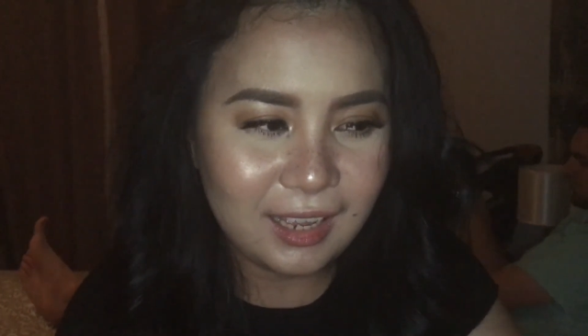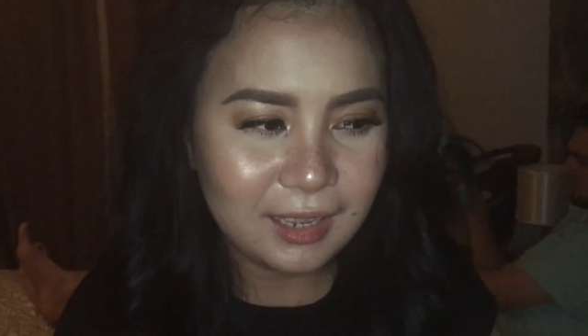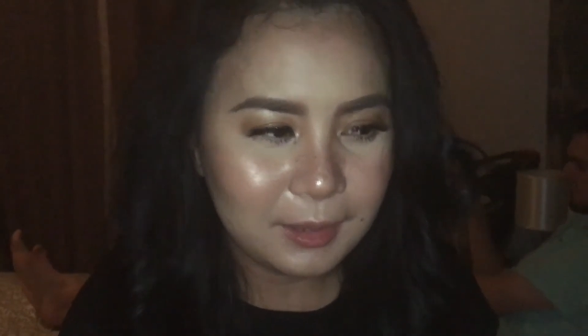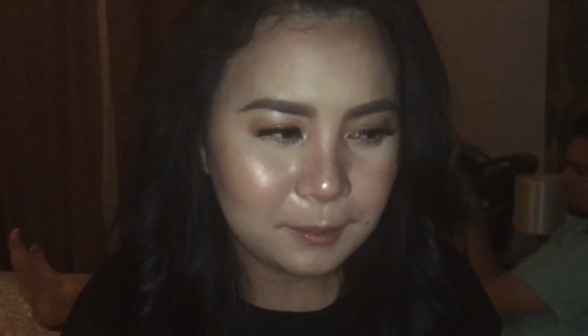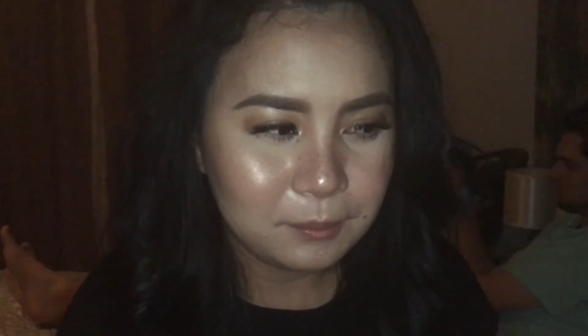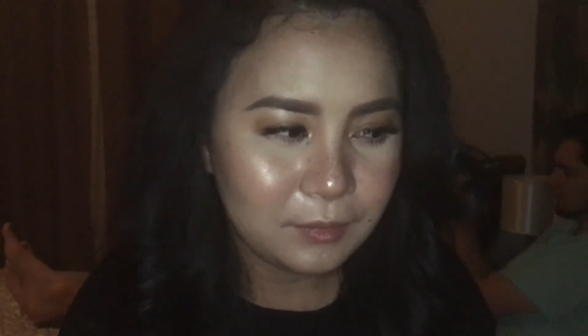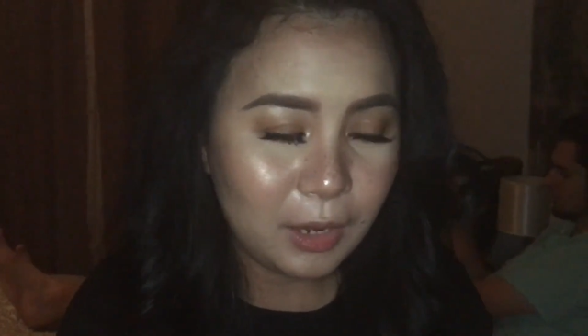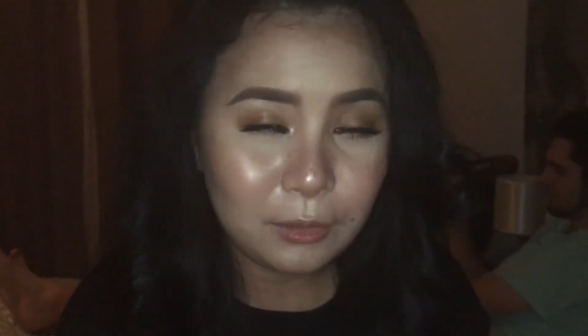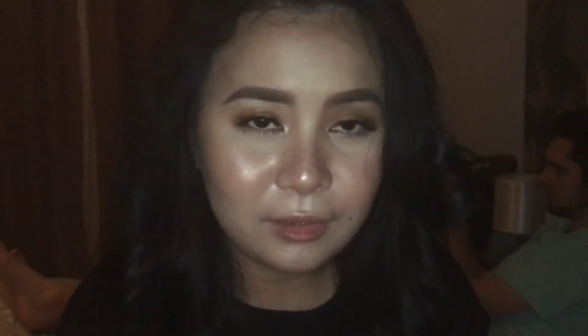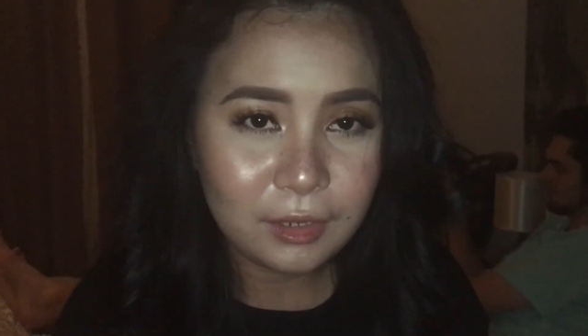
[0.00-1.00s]

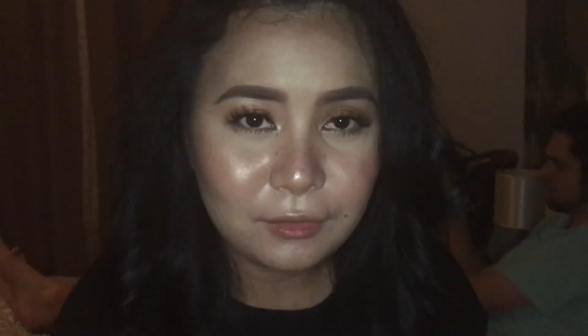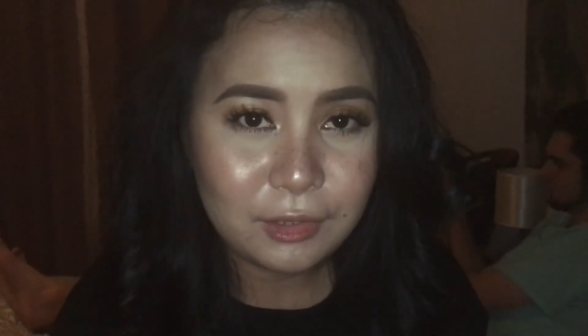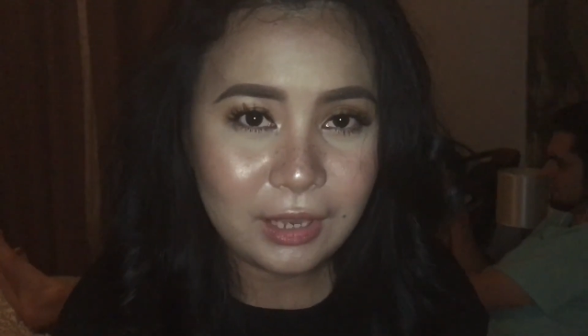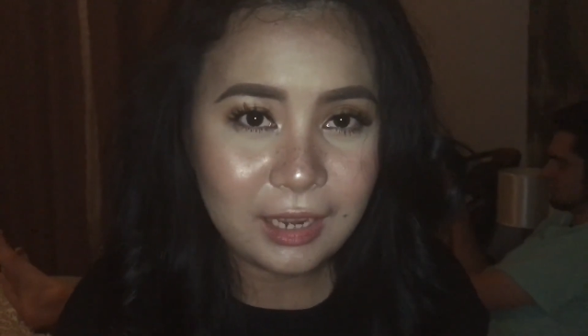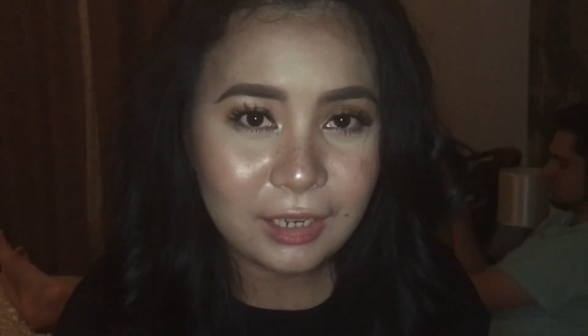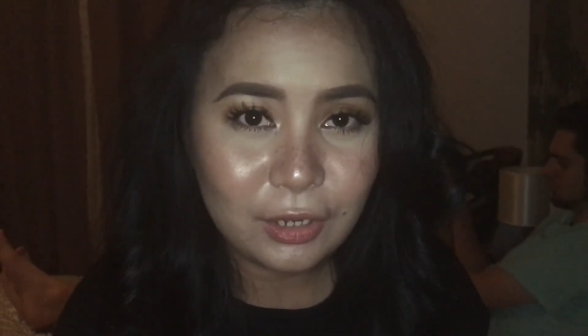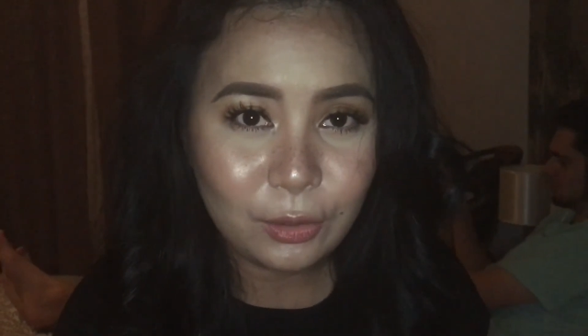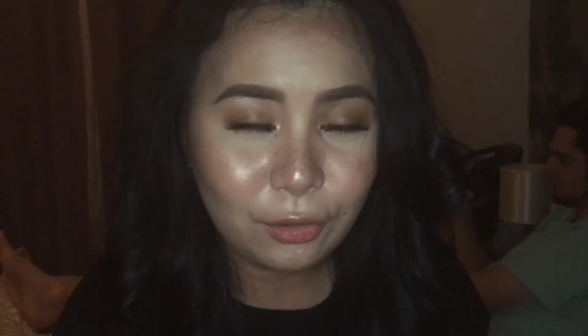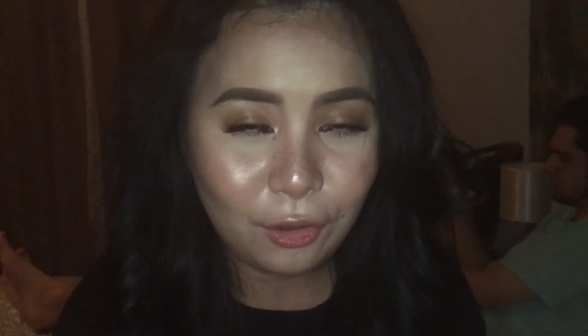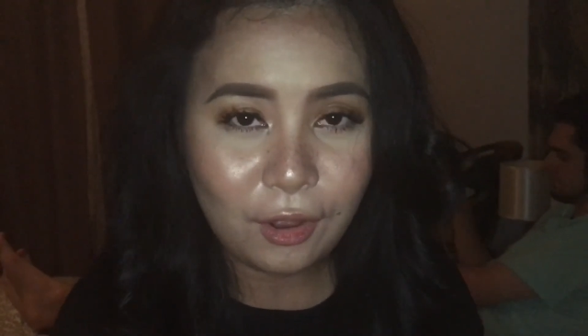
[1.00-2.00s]
I would love to hear
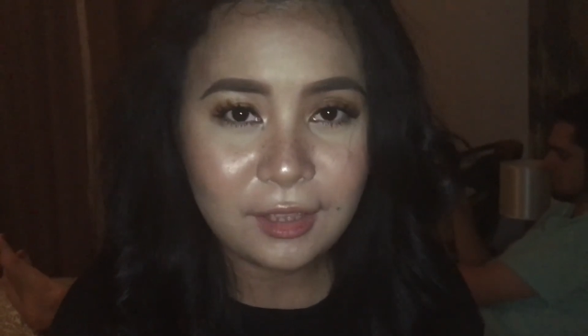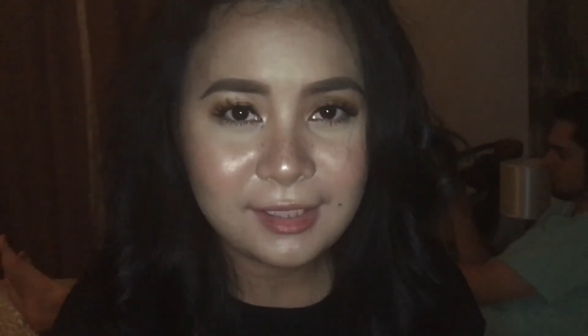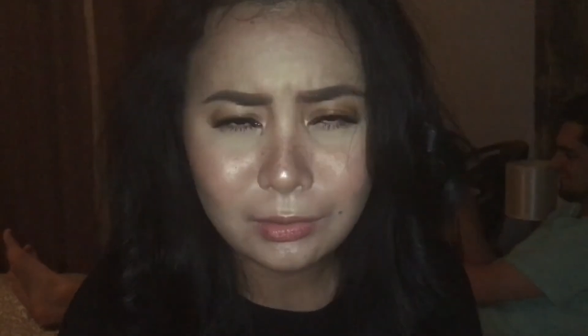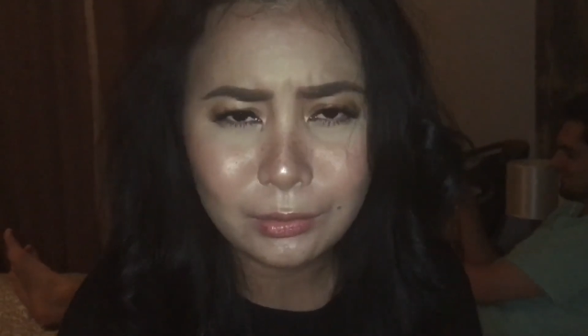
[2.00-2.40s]
your thoughts.